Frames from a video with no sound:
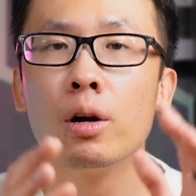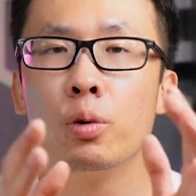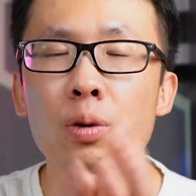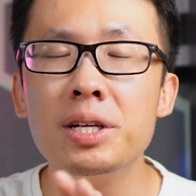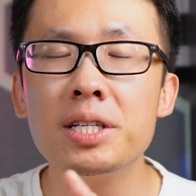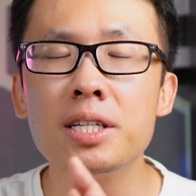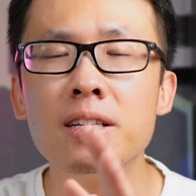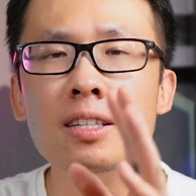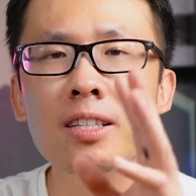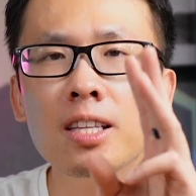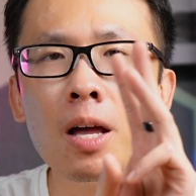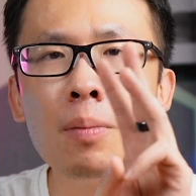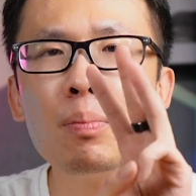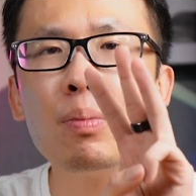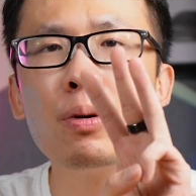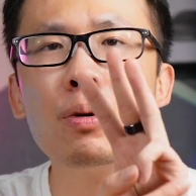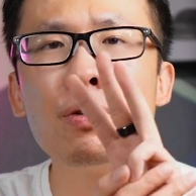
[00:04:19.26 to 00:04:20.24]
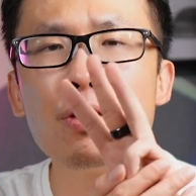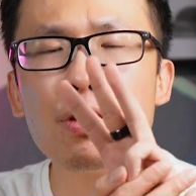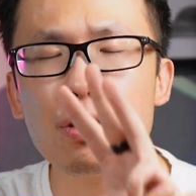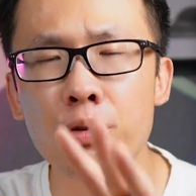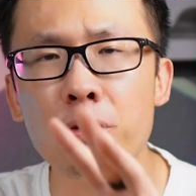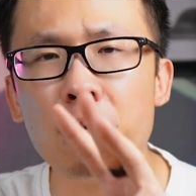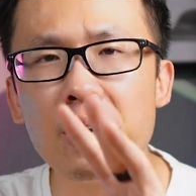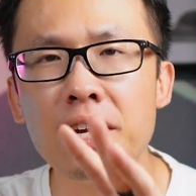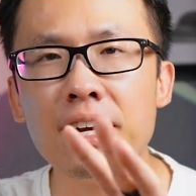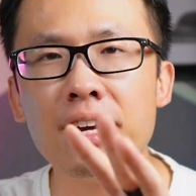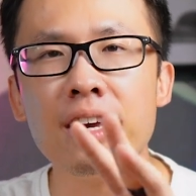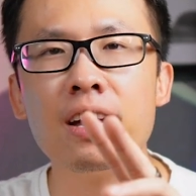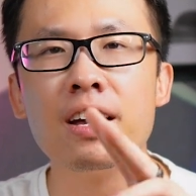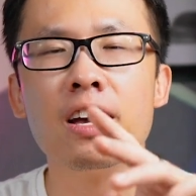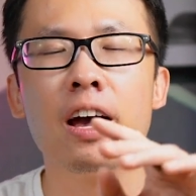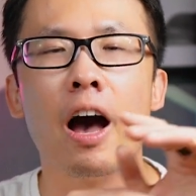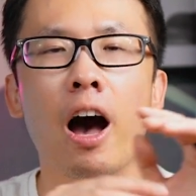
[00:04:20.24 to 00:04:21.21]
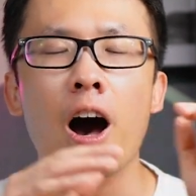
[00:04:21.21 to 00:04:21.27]
Reason number 3
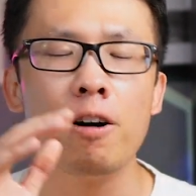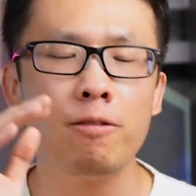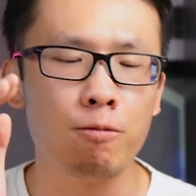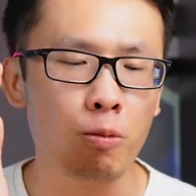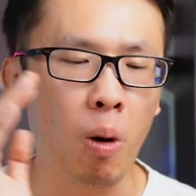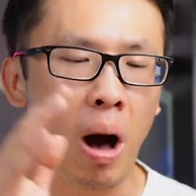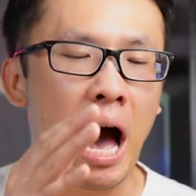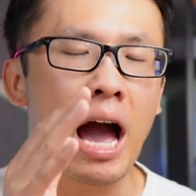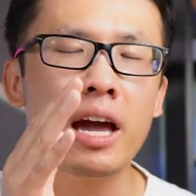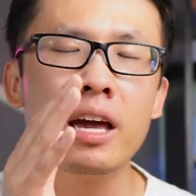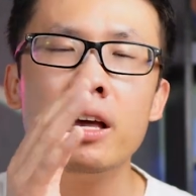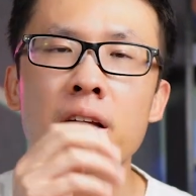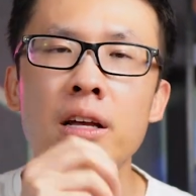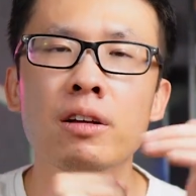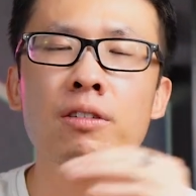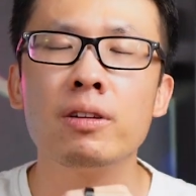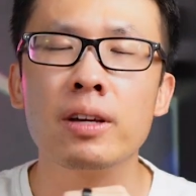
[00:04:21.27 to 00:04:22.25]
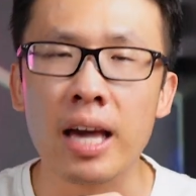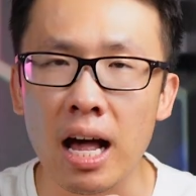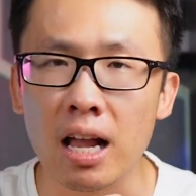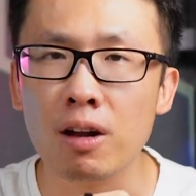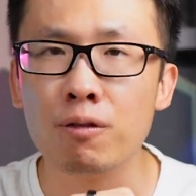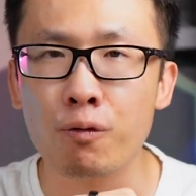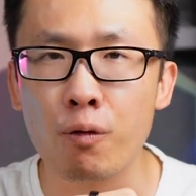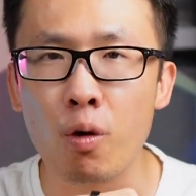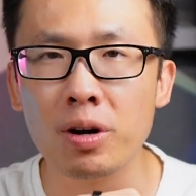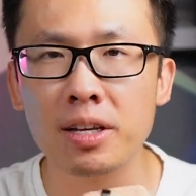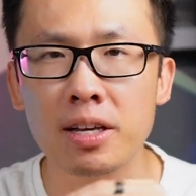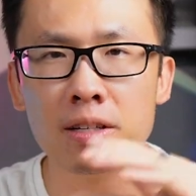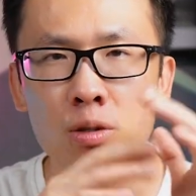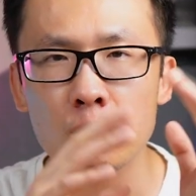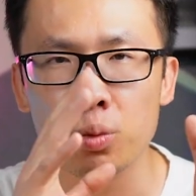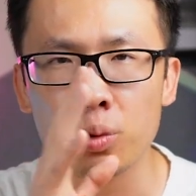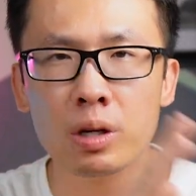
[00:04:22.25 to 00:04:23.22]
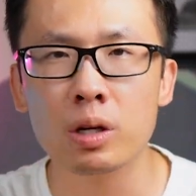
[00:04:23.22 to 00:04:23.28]
of why
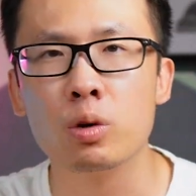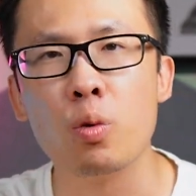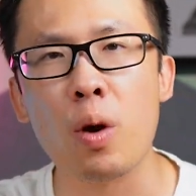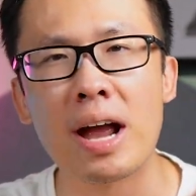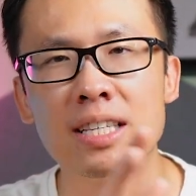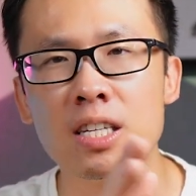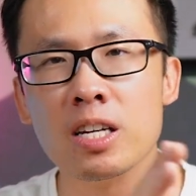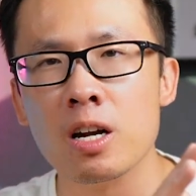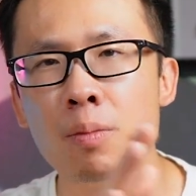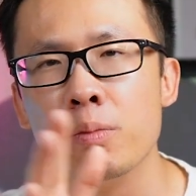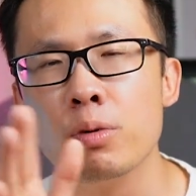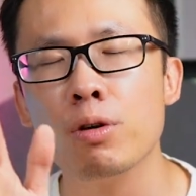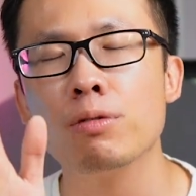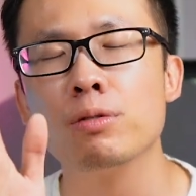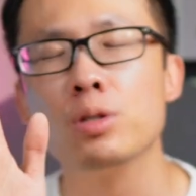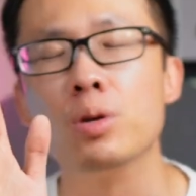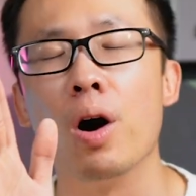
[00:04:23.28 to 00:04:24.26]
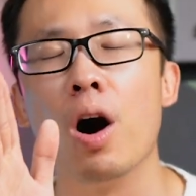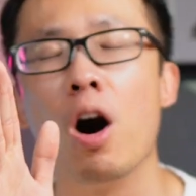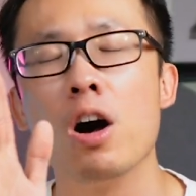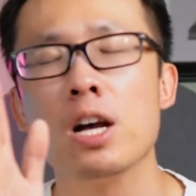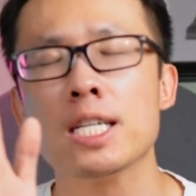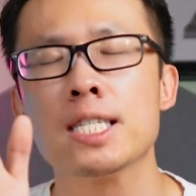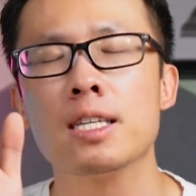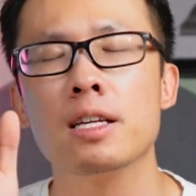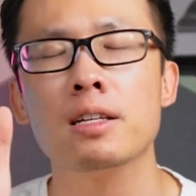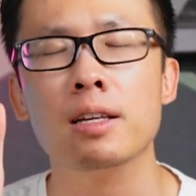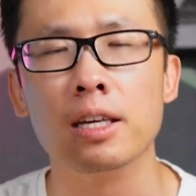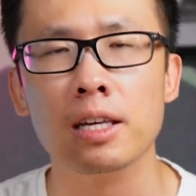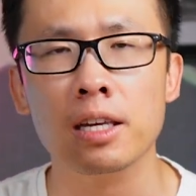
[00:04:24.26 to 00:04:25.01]
Californians regret their move to Austin